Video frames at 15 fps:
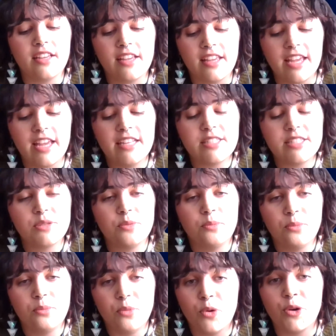get
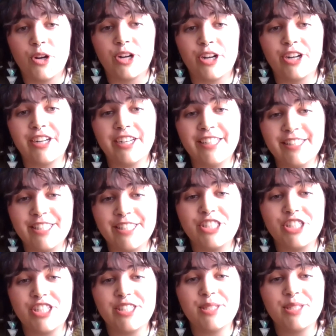more
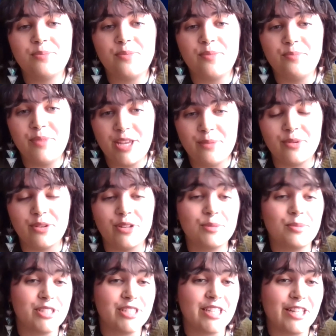Indigenous people,
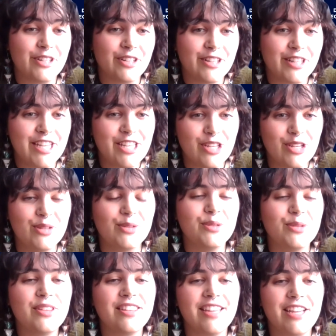particularly
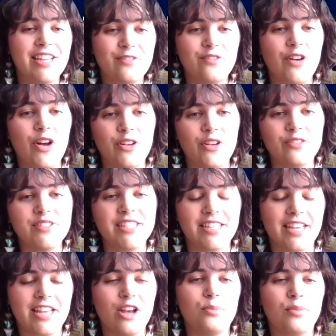youth, involved in
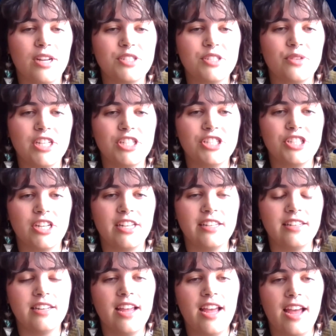kelp
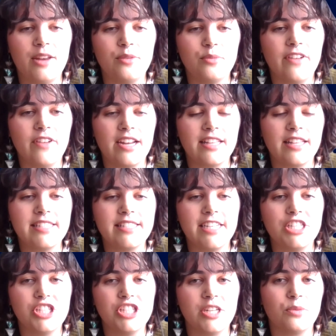restoration and
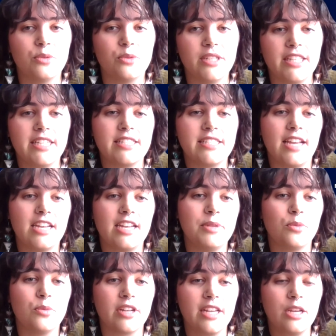revitalization. And we're really excited to be
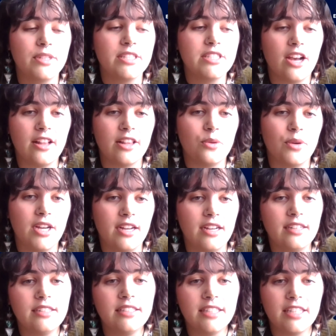working with Tolowa
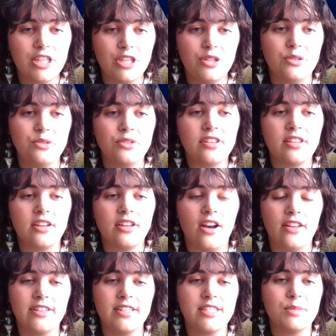youth
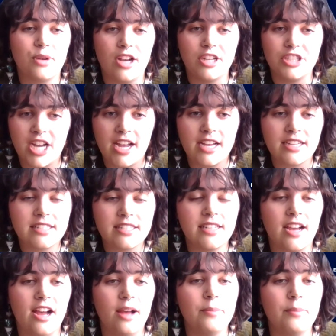on this project.
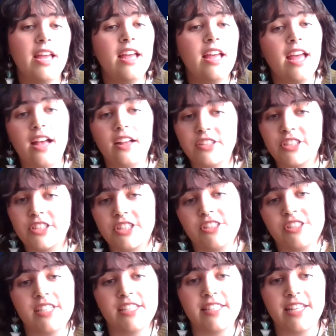
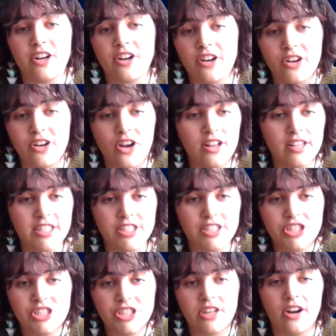Elders, as they are
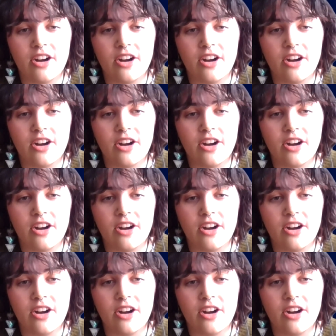knowledge